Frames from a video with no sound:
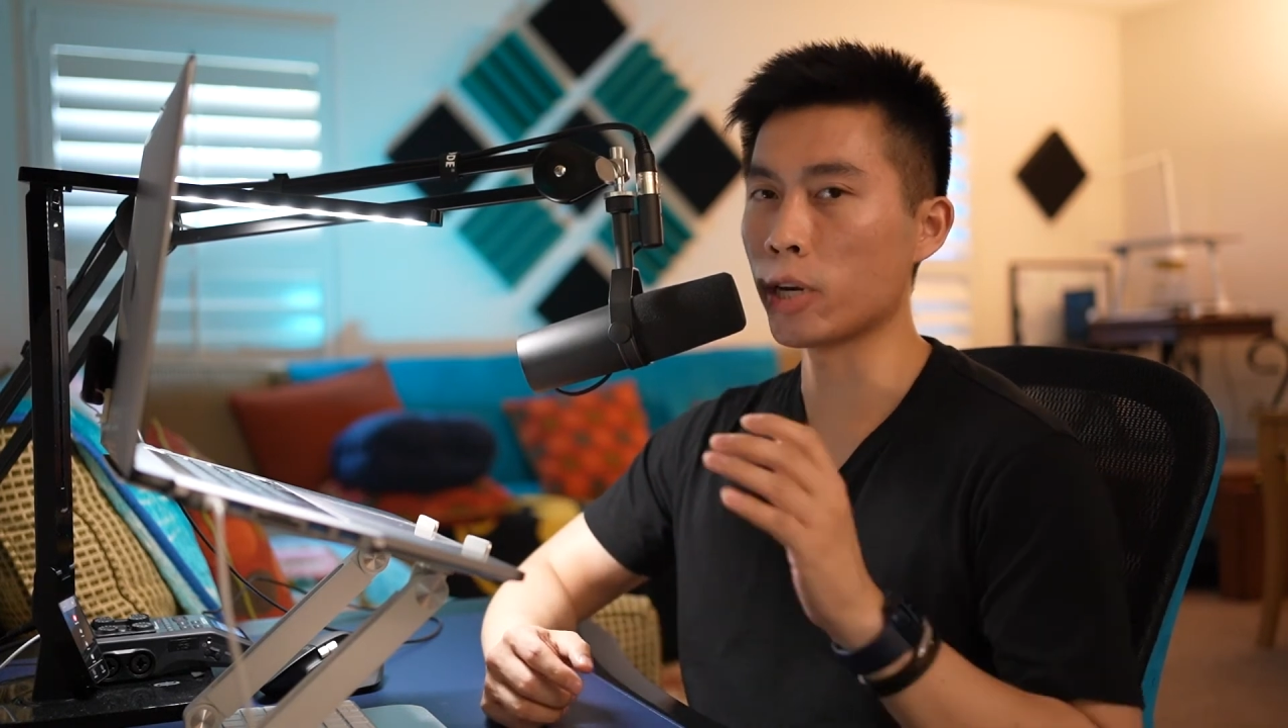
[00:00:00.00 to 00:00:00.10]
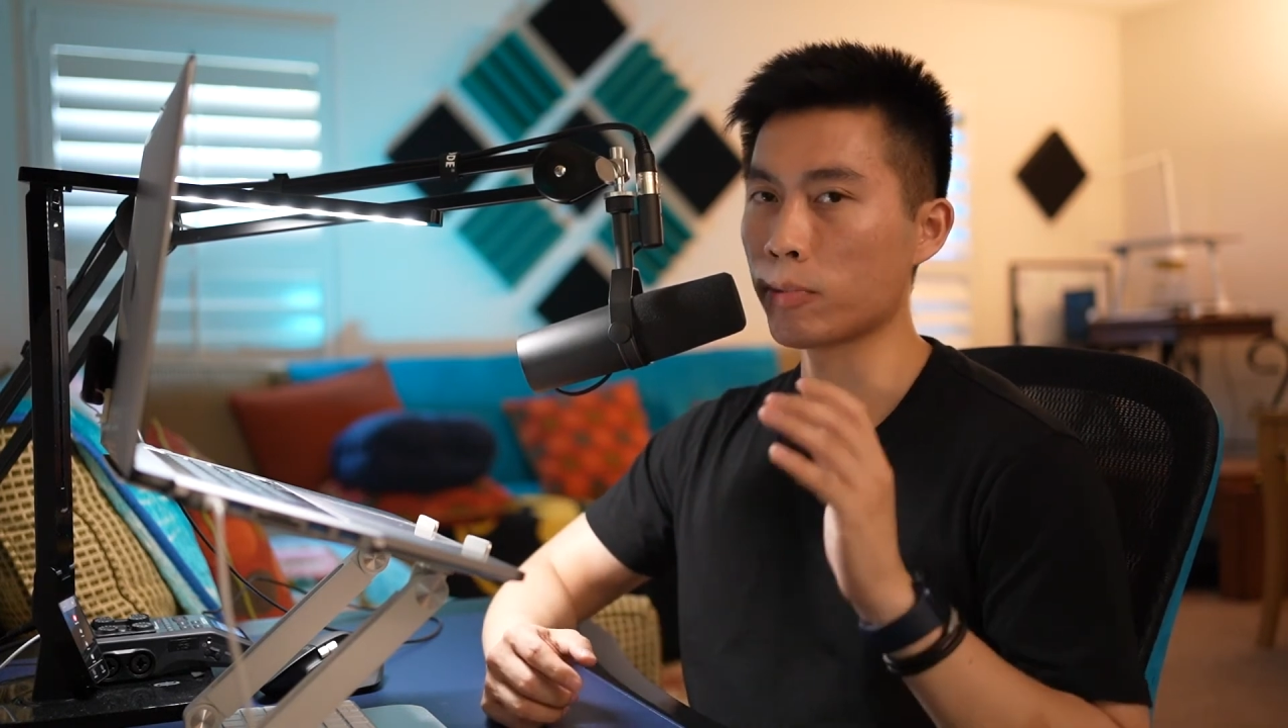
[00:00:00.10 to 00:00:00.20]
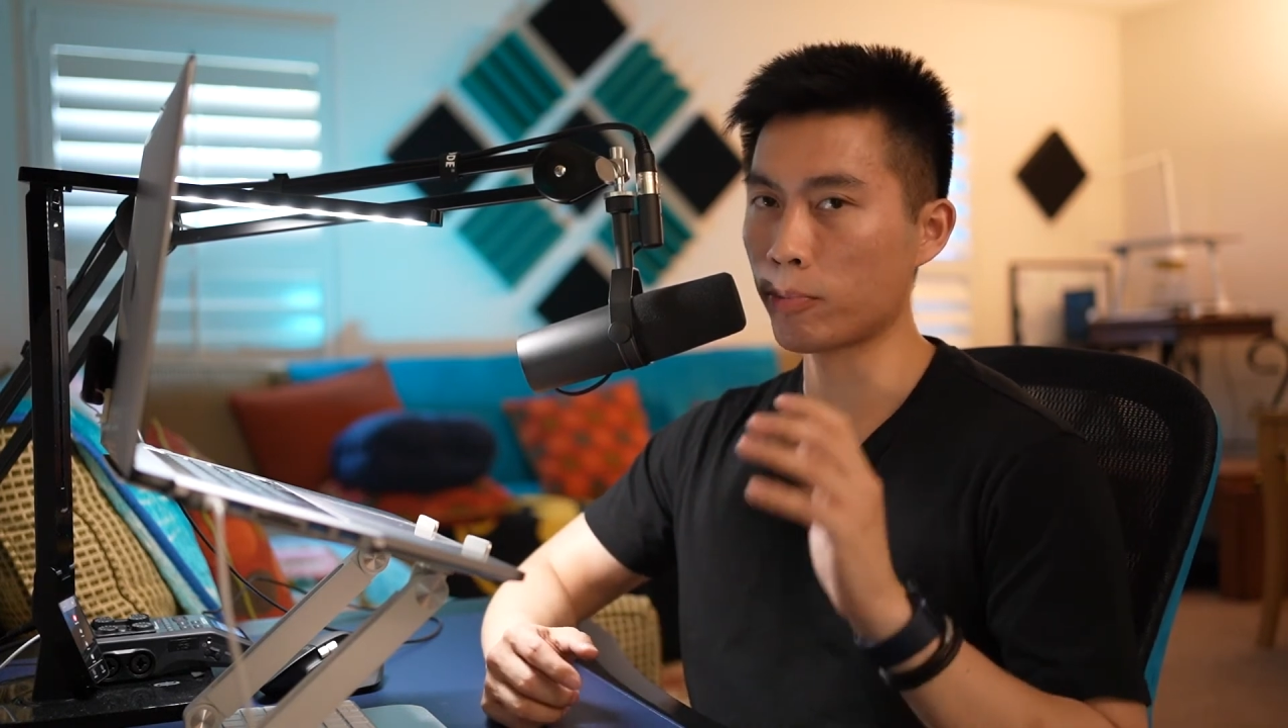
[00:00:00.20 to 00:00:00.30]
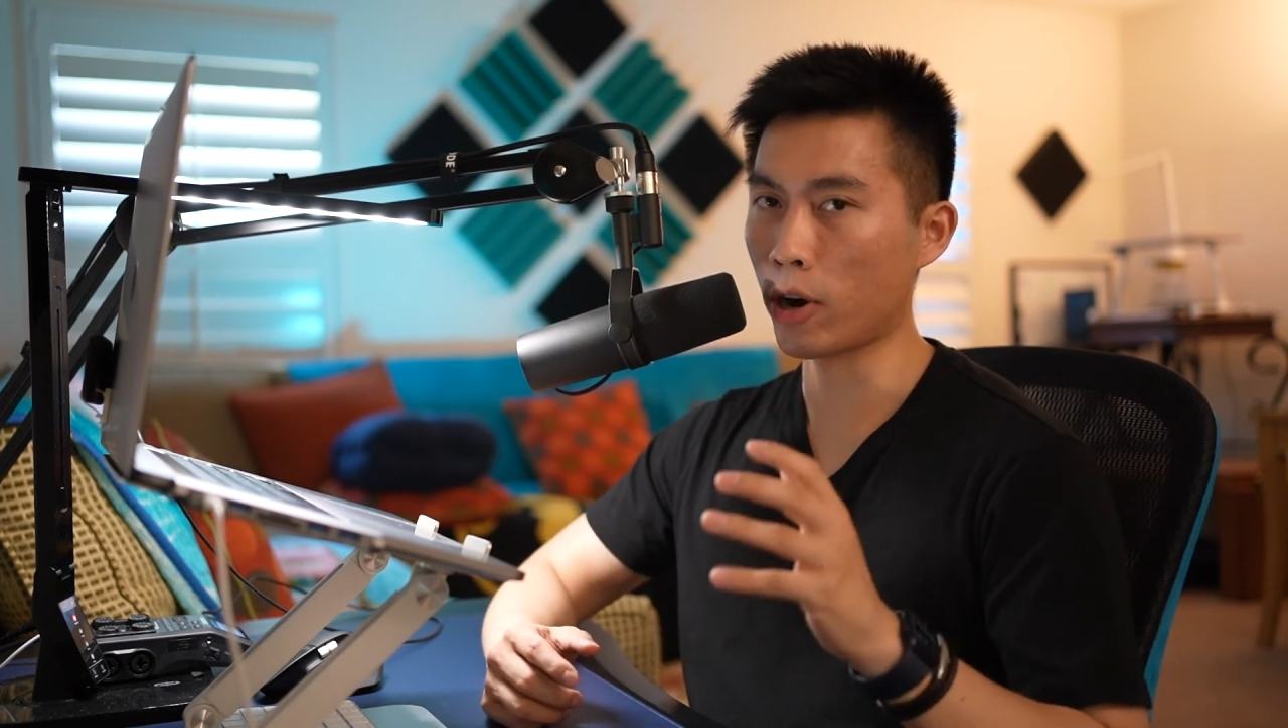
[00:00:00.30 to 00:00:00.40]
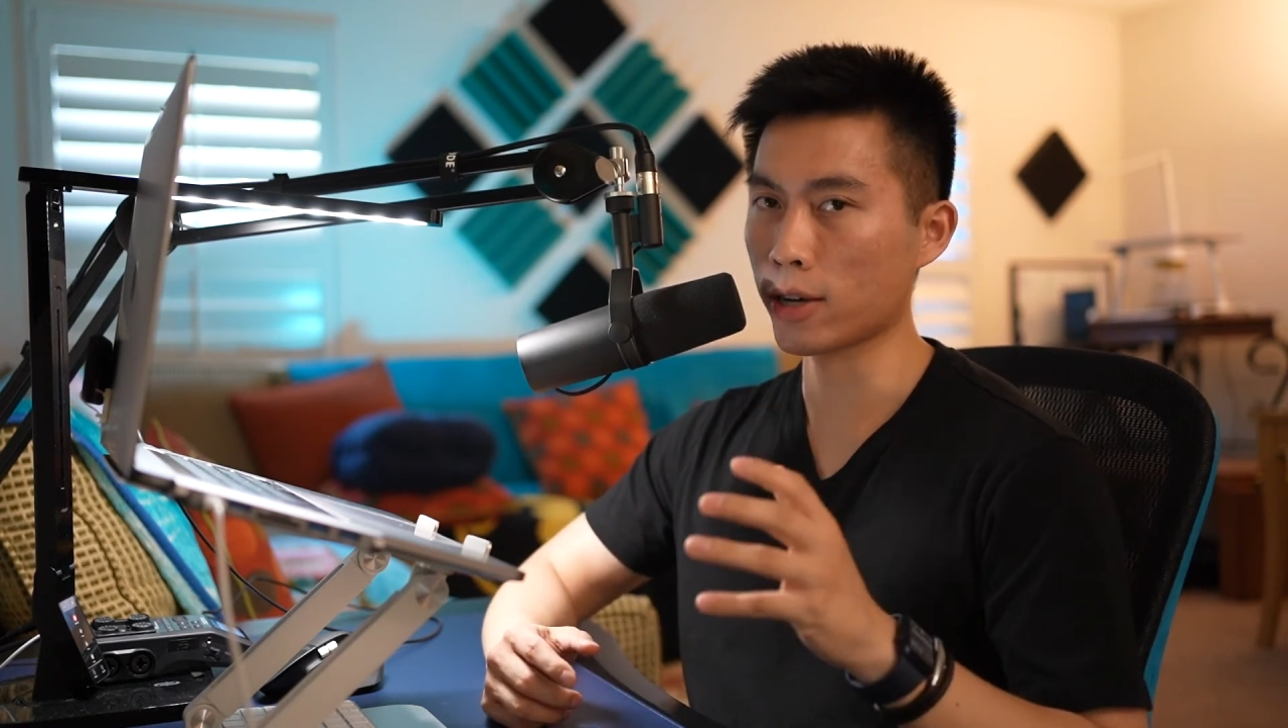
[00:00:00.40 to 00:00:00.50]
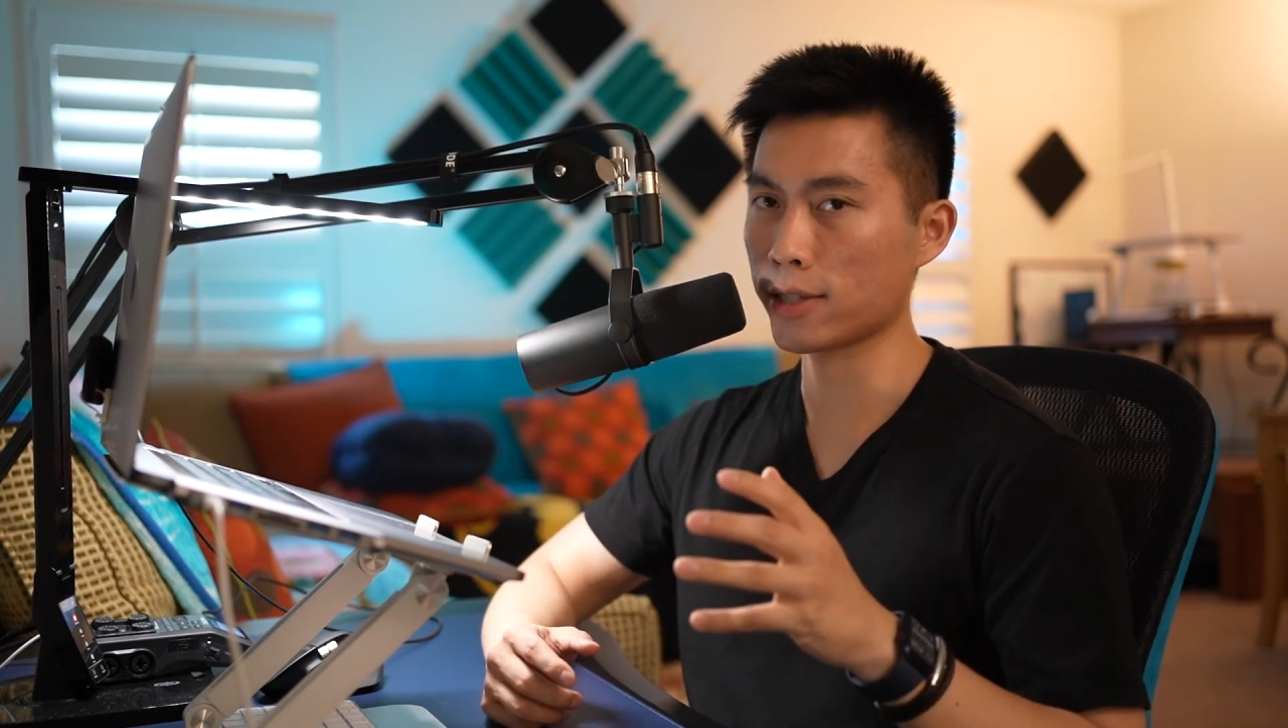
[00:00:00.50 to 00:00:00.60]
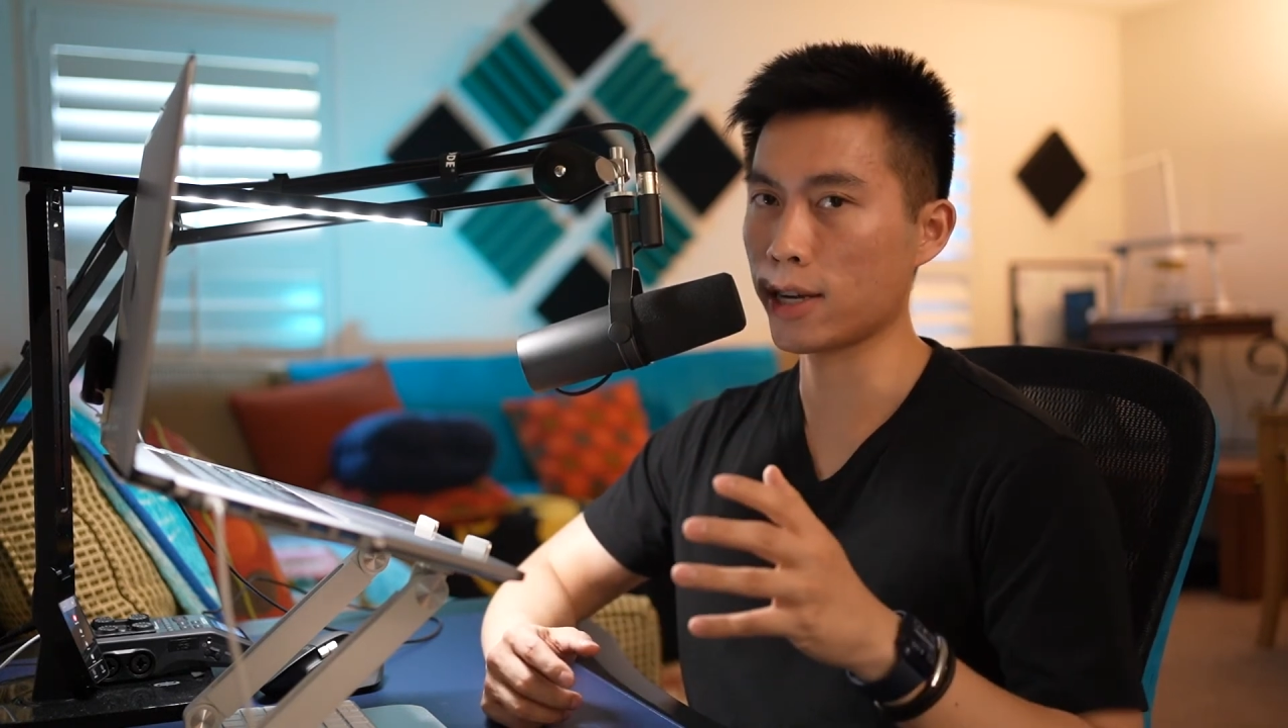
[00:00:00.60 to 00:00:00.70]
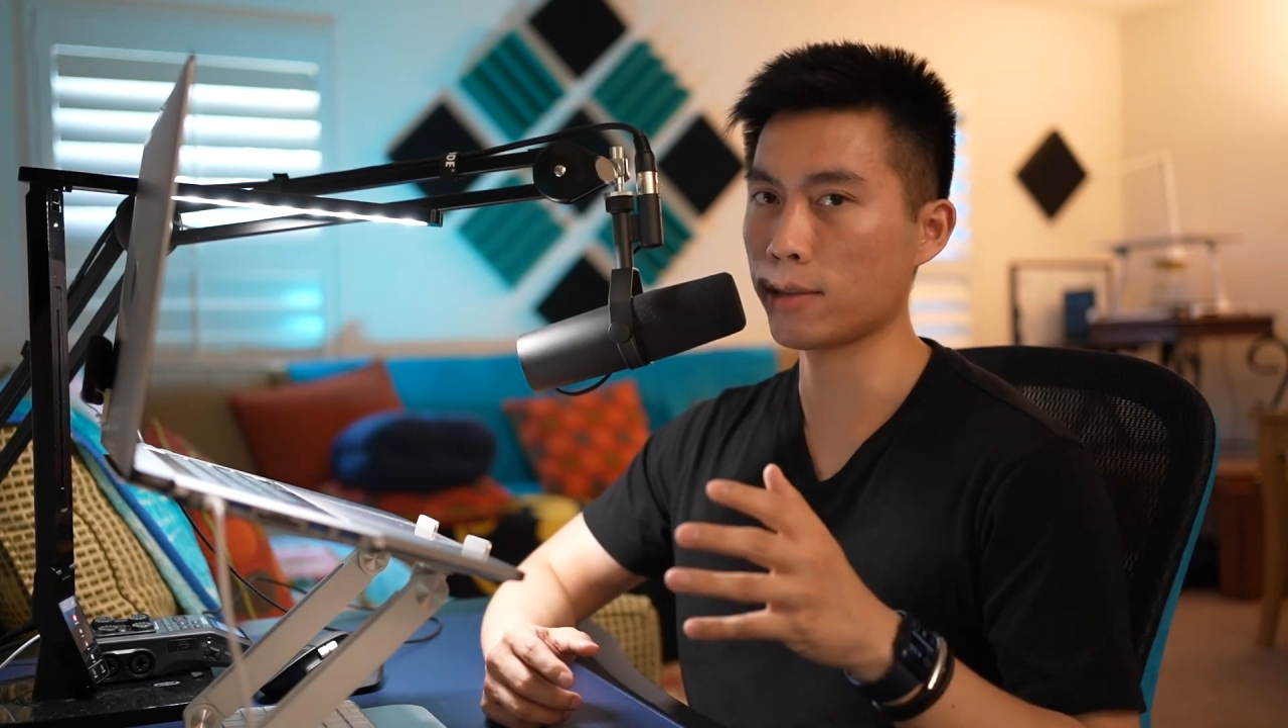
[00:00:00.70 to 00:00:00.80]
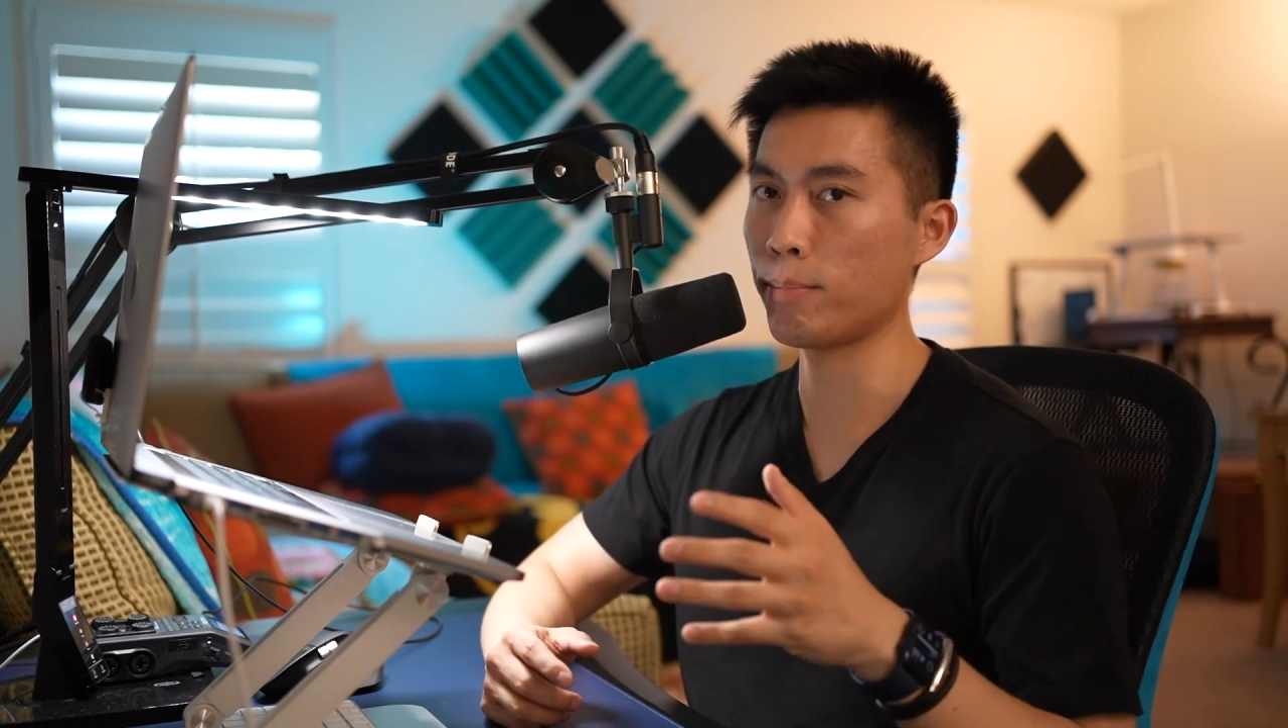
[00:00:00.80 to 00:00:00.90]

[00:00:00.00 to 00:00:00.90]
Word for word: up the process